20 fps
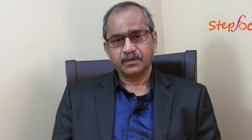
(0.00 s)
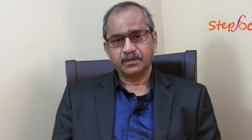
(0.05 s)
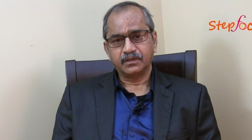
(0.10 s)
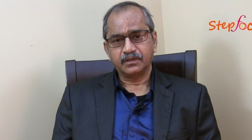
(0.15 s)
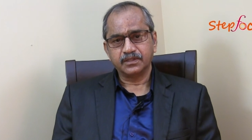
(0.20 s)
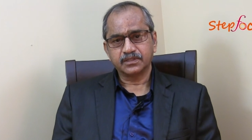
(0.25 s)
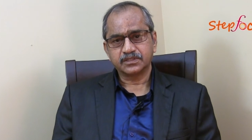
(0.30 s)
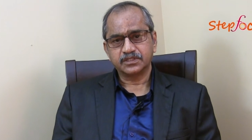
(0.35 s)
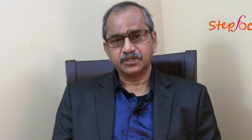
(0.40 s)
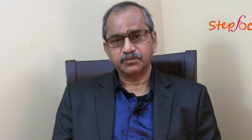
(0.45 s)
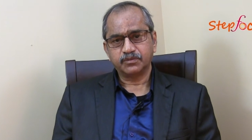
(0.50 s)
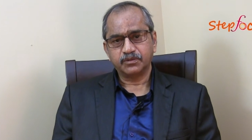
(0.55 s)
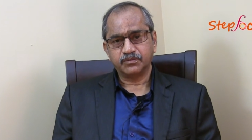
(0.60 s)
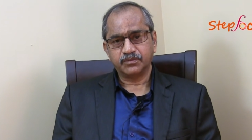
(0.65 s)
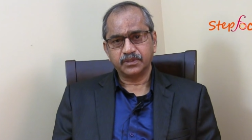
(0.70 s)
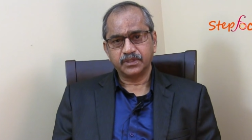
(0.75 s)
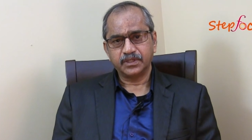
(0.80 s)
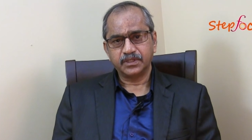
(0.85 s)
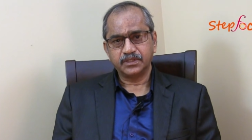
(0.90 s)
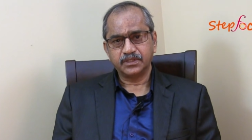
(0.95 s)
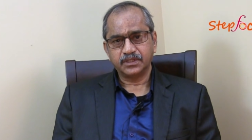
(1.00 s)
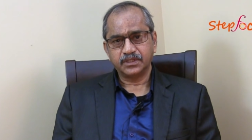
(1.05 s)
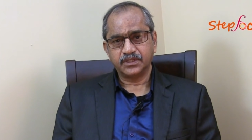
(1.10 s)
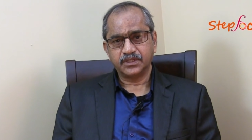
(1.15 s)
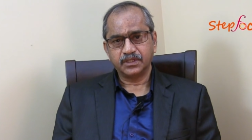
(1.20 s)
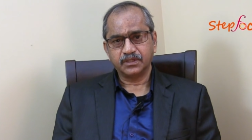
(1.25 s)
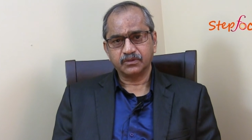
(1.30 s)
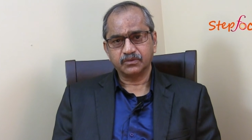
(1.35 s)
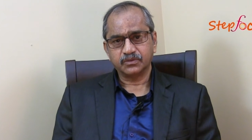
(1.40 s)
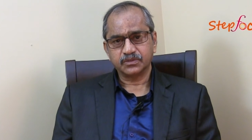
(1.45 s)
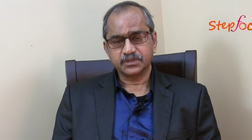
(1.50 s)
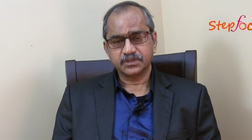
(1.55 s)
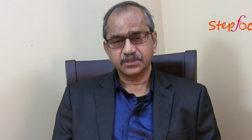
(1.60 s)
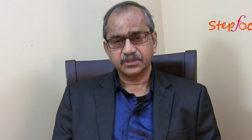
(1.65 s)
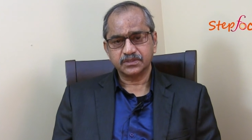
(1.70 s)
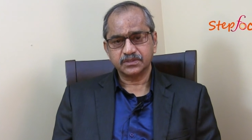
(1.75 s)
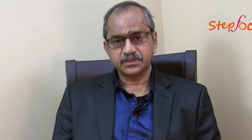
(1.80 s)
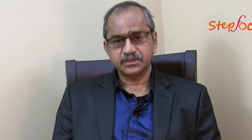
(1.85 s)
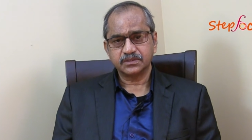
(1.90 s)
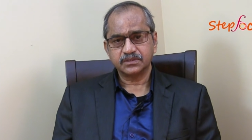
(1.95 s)
In this diploma engineering
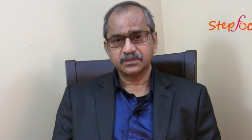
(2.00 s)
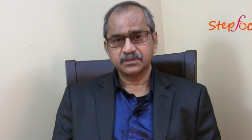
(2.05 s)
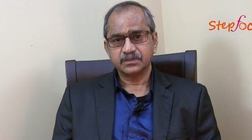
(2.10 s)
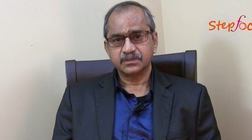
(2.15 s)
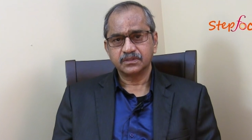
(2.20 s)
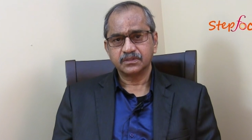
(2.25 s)
courses,